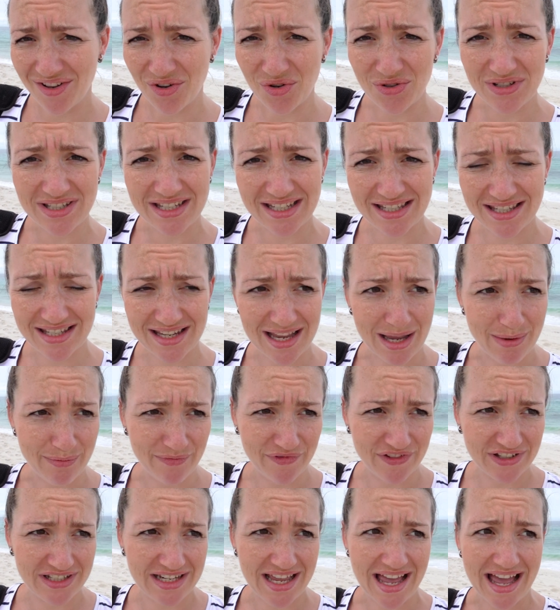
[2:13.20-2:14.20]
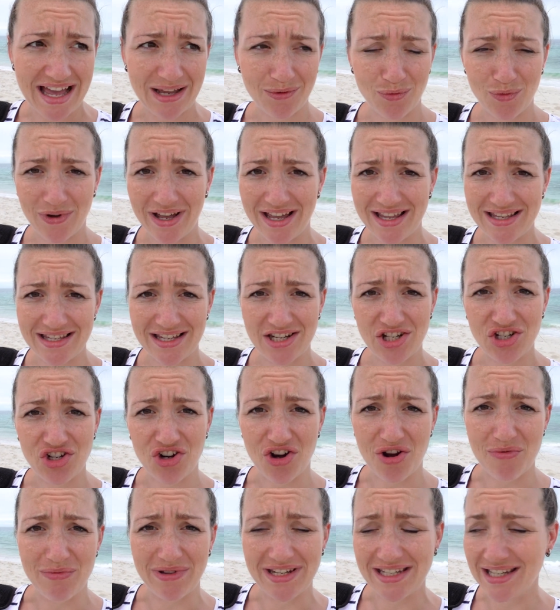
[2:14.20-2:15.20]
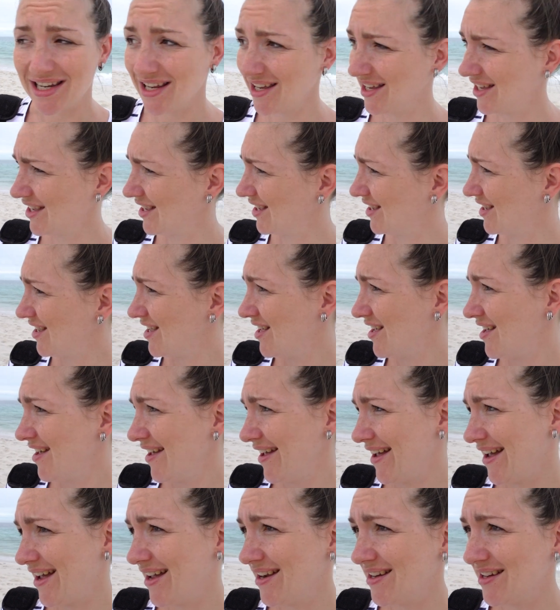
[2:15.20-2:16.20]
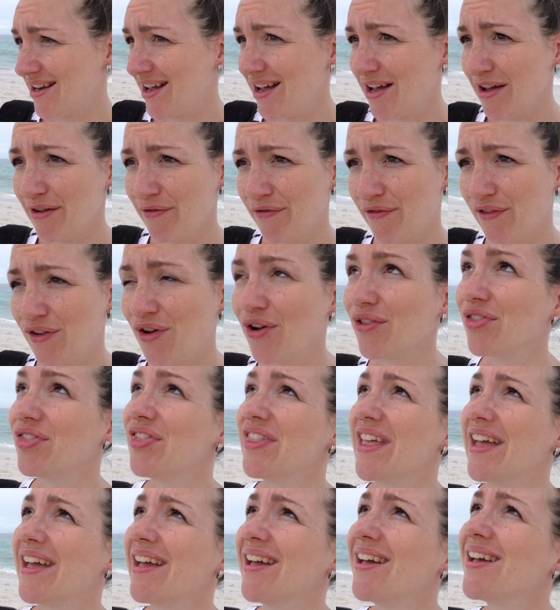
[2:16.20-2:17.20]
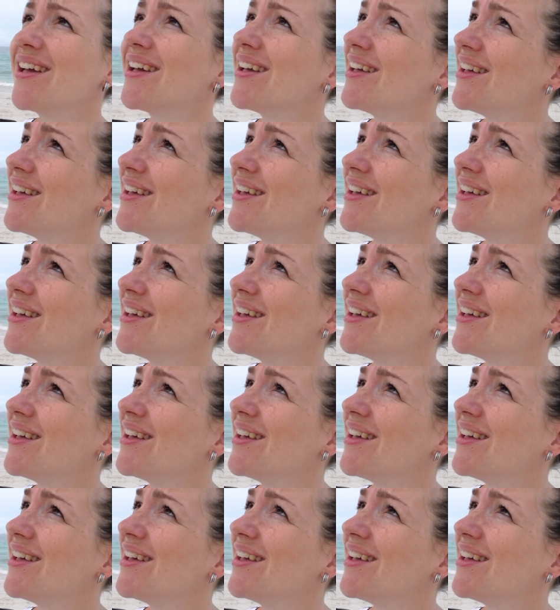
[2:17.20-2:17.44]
or discomfort outweighs enjoyment. And I've gotten there.